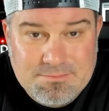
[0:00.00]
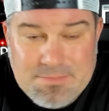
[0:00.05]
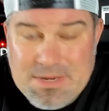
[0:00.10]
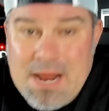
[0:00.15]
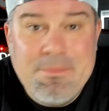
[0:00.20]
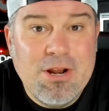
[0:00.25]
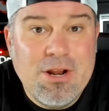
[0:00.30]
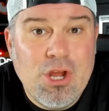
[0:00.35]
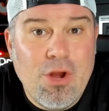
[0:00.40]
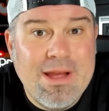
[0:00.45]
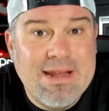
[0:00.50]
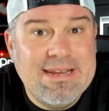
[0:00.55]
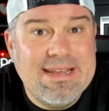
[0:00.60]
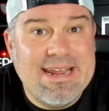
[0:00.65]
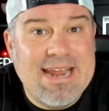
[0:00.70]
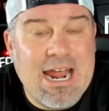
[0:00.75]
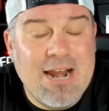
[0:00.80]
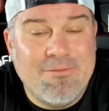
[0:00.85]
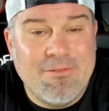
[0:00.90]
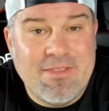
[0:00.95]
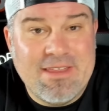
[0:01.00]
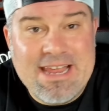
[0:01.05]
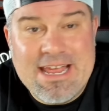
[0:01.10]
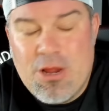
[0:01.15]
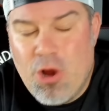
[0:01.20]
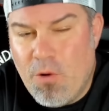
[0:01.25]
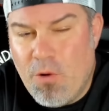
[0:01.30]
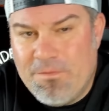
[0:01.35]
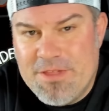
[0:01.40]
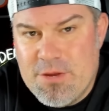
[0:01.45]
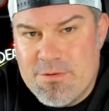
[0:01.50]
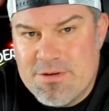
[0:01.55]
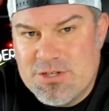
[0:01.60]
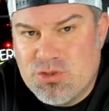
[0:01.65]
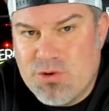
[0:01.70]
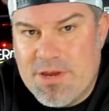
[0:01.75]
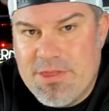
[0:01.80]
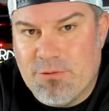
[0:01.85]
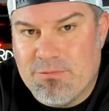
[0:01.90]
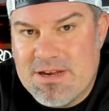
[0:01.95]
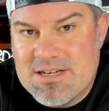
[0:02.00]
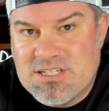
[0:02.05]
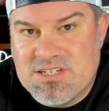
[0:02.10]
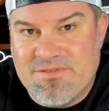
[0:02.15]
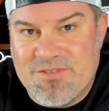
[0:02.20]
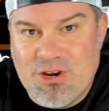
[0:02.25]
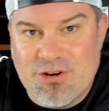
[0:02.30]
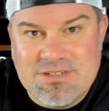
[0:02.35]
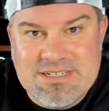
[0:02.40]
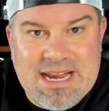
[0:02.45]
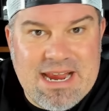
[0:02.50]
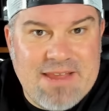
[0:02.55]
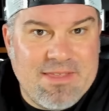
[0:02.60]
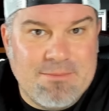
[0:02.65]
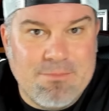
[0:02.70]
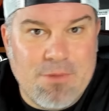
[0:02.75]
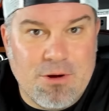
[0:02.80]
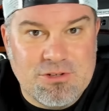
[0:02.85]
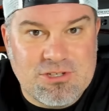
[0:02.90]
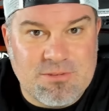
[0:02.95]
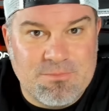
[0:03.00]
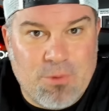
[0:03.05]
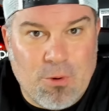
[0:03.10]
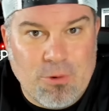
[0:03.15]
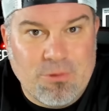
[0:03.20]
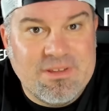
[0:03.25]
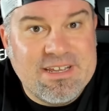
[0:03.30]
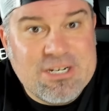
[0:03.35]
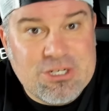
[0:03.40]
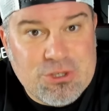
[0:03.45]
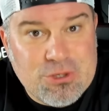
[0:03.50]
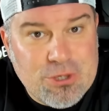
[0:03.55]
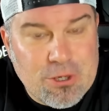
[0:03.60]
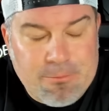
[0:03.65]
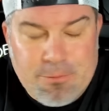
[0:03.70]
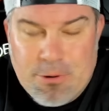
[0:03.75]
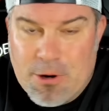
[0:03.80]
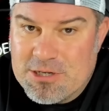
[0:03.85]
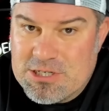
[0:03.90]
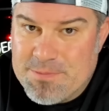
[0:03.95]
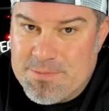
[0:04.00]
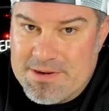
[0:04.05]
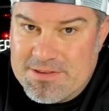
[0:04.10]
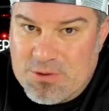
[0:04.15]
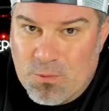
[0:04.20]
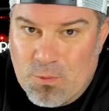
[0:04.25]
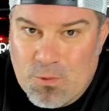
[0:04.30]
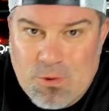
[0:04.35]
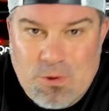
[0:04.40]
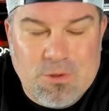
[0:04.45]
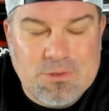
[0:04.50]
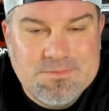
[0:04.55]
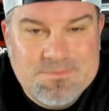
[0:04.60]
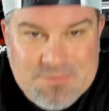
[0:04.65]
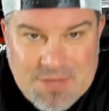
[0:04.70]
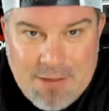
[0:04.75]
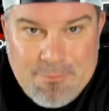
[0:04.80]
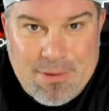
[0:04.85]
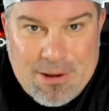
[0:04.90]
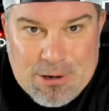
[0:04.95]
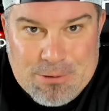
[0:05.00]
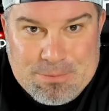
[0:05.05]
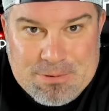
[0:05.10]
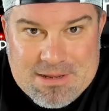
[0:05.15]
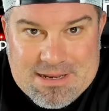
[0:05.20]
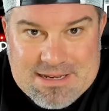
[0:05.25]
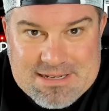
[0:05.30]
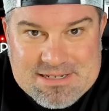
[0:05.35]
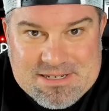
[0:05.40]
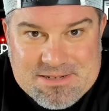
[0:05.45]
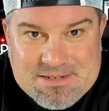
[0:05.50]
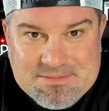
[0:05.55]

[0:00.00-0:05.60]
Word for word: But I'm going to go ahead and get out of here day. Hopefully, you enjoy the rest of your day, and then most importantly, do your part to make the world a better place.